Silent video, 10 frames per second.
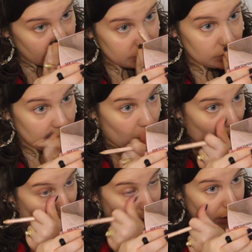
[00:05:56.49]
as using
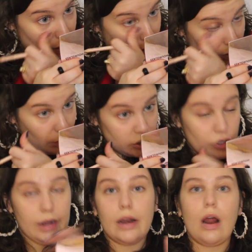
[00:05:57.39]
white. Which,
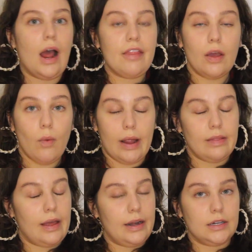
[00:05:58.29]
granted, I think white
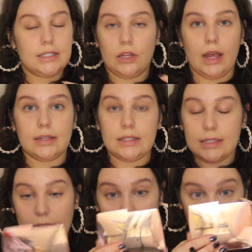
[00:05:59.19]
liner still has its
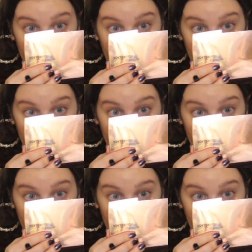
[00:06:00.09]
time and